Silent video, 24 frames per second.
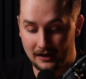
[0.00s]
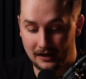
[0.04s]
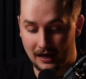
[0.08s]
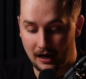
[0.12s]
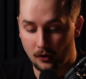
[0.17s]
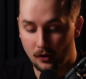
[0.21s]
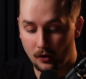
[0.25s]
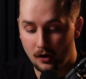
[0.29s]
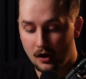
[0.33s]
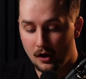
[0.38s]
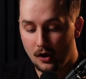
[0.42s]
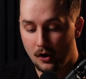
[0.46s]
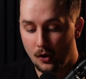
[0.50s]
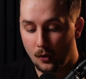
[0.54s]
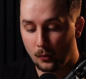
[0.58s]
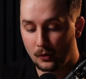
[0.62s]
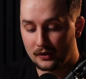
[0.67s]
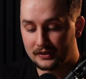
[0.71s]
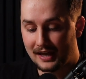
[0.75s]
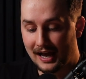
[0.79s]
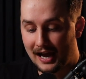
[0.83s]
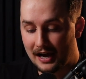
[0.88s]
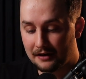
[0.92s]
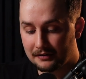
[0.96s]
Now,
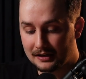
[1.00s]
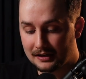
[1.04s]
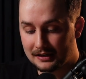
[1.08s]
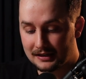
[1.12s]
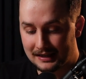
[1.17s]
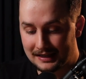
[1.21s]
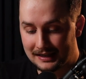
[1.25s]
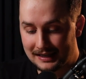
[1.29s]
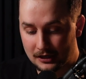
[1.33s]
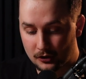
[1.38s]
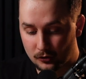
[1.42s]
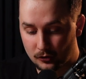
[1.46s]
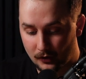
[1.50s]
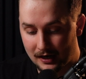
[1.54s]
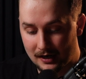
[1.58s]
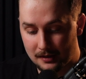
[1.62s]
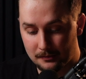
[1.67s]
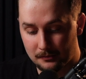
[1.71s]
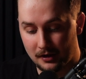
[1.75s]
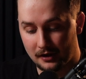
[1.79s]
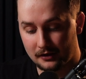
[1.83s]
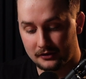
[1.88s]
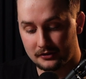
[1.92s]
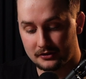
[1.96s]
with having the Great
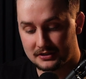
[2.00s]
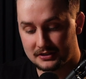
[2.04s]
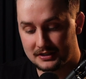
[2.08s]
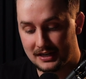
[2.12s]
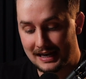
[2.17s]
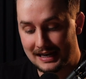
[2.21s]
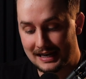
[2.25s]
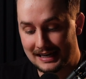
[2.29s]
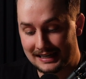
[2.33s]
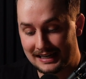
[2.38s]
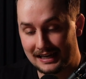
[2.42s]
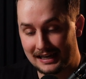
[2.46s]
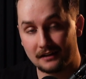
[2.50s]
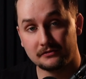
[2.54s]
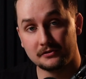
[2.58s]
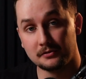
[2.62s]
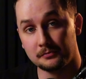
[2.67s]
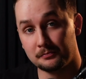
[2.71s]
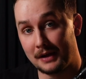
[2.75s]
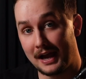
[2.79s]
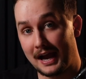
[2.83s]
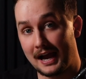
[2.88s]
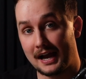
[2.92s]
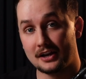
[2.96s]
Mother's Day gift
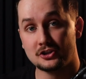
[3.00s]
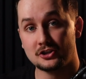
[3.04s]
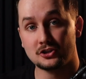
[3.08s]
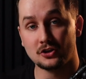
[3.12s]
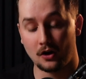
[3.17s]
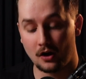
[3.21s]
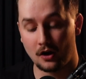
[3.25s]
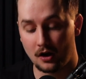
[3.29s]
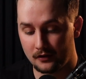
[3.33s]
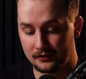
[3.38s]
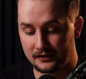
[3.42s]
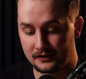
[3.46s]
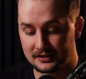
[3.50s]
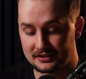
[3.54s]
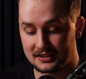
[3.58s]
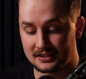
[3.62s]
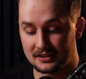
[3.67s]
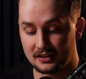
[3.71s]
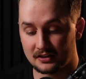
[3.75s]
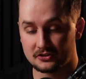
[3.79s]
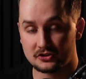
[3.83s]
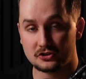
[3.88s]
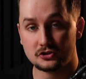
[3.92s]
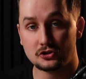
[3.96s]
badge on this, it
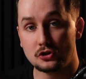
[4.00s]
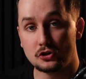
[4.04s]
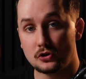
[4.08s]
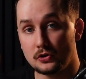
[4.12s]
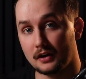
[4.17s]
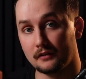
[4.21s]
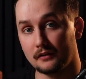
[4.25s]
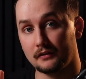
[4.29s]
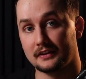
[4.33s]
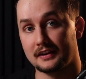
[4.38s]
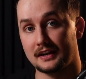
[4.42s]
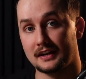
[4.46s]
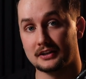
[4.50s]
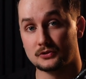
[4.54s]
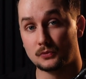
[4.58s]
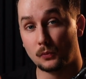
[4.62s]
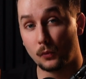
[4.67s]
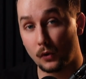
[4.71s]
does two different things.